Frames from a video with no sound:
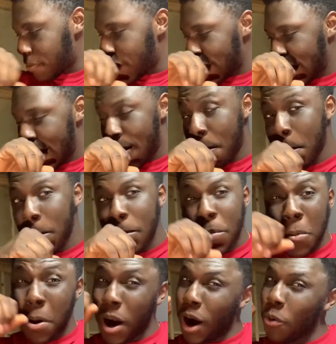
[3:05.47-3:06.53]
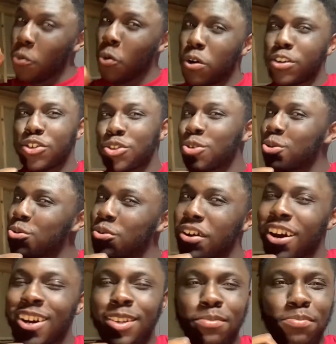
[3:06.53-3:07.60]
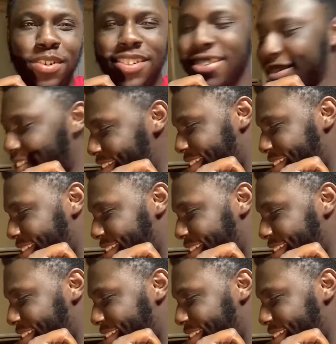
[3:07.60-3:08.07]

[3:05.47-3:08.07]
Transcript: right now. I want to show you guys, but